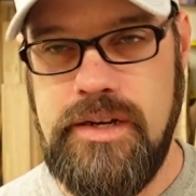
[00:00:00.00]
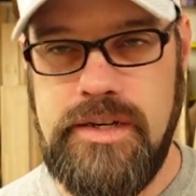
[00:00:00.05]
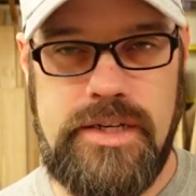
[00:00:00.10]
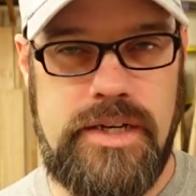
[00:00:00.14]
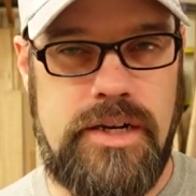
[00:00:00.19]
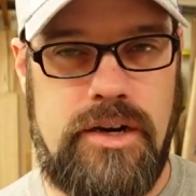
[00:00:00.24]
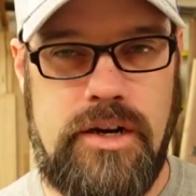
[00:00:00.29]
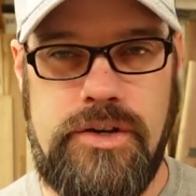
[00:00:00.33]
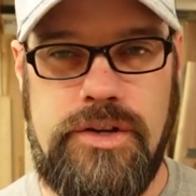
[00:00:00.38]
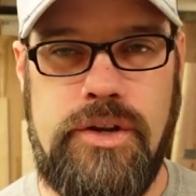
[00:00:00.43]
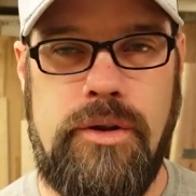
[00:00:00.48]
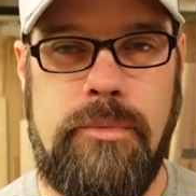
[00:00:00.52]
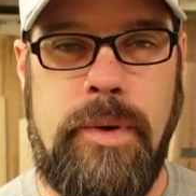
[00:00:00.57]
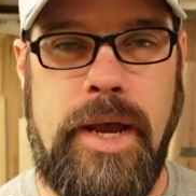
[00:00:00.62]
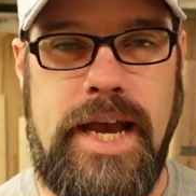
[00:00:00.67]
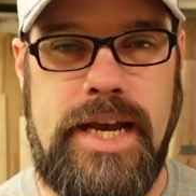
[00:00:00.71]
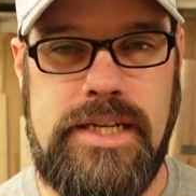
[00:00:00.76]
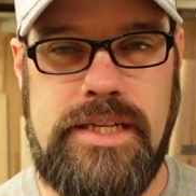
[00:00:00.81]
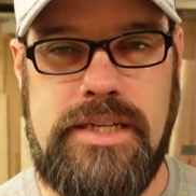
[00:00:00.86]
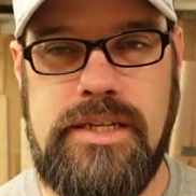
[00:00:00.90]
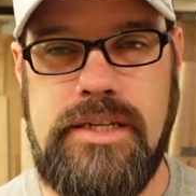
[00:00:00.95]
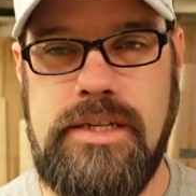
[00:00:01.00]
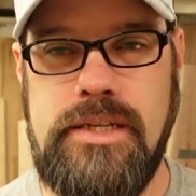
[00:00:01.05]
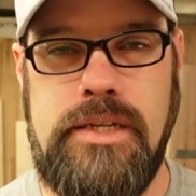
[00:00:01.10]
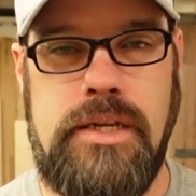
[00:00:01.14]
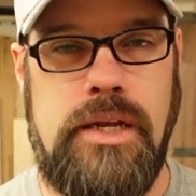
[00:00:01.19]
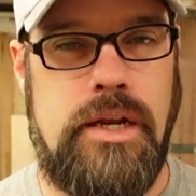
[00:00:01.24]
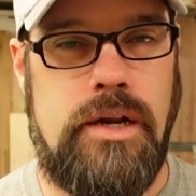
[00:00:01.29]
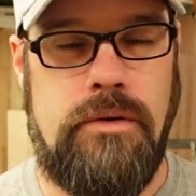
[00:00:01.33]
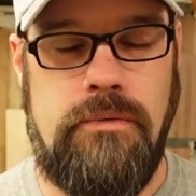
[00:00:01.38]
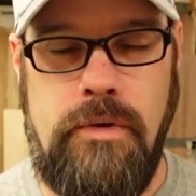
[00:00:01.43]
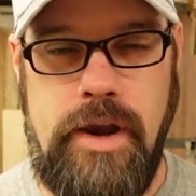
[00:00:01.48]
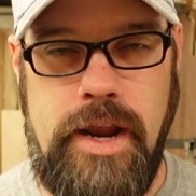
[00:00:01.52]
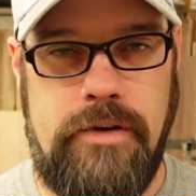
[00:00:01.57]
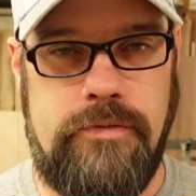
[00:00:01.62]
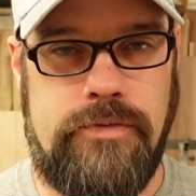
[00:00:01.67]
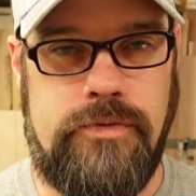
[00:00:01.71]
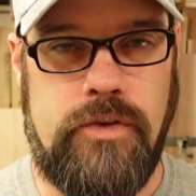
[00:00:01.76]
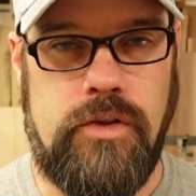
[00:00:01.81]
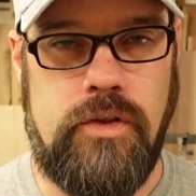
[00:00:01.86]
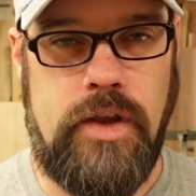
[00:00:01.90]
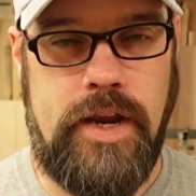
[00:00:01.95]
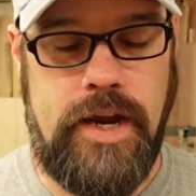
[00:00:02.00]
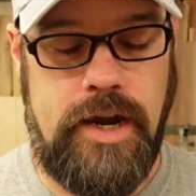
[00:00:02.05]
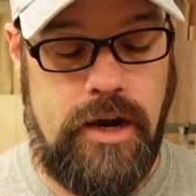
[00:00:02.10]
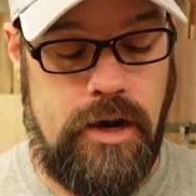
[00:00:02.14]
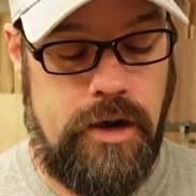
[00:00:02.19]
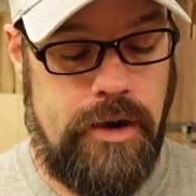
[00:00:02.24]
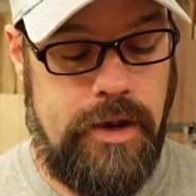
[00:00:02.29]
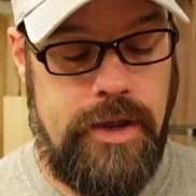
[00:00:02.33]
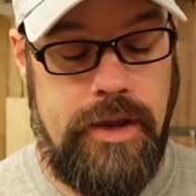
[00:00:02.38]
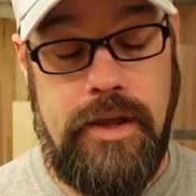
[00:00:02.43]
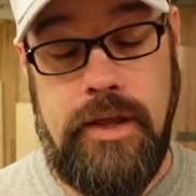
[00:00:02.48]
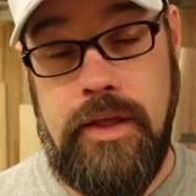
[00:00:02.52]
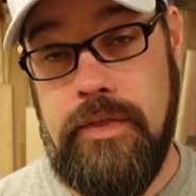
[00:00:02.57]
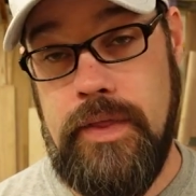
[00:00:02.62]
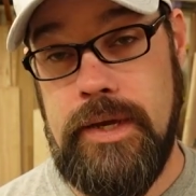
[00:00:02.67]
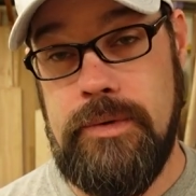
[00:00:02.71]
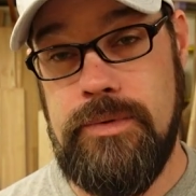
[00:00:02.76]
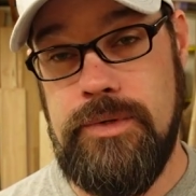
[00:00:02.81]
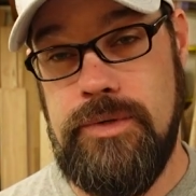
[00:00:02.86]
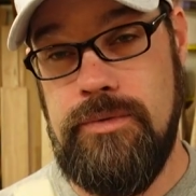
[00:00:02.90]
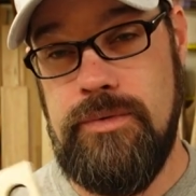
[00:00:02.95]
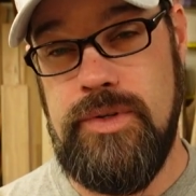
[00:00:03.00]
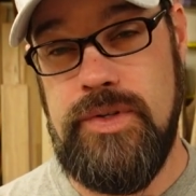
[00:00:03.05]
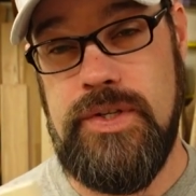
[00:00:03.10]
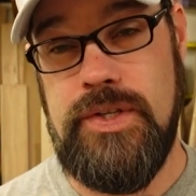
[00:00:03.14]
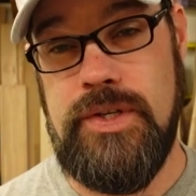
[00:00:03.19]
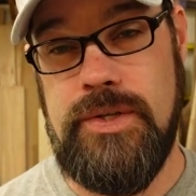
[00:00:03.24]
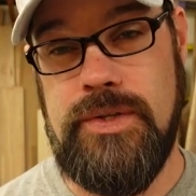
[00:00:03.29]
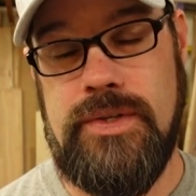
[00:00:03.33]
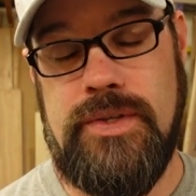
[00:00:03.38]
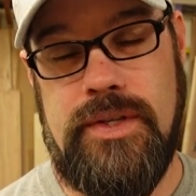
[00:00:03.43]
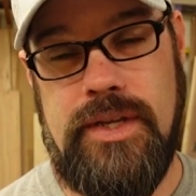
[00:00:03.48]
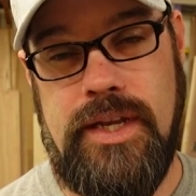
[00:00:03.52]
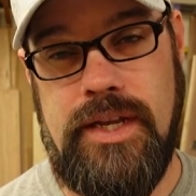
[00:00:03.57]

did our two passes, ran full air, and that was the results.